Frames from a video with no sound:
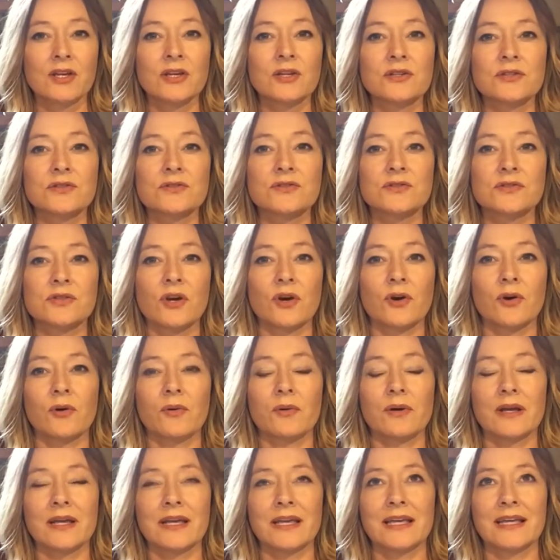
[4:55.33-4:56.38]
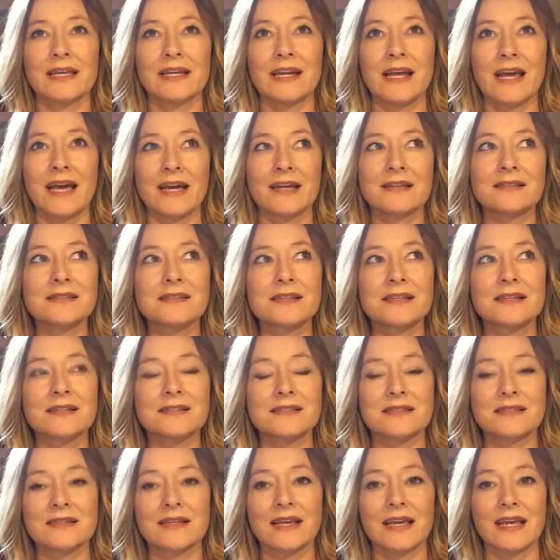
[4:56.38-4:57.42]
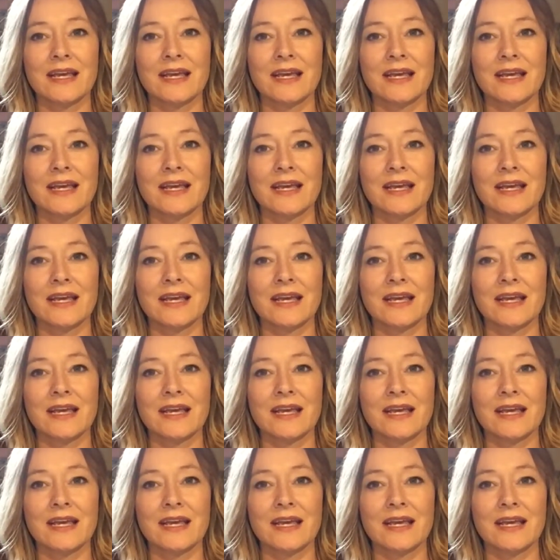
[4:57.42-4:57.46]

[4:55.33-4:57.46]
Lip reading: So in essence,